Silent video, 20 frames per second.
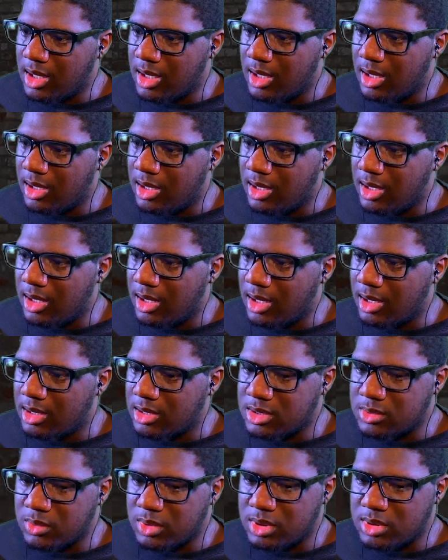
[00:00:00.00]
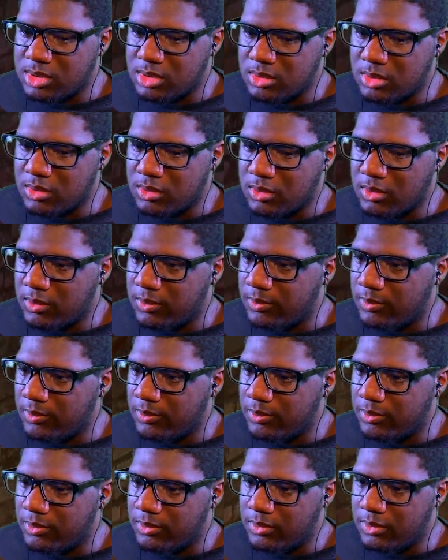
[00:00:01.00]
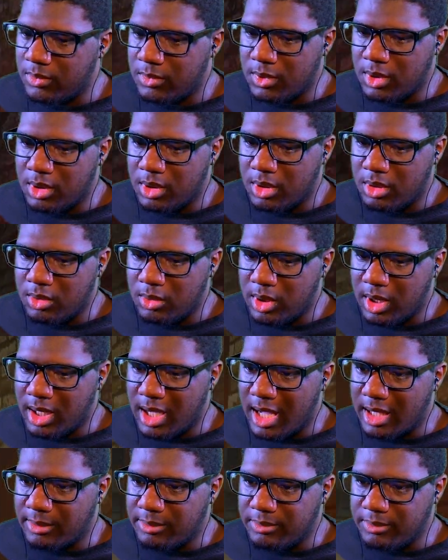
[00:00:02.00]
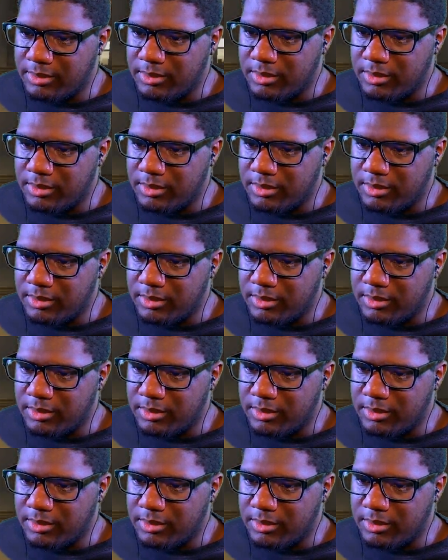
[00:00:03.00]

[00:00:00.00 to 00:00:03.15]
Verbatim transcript: I can. I can squeeze through. Do they got him?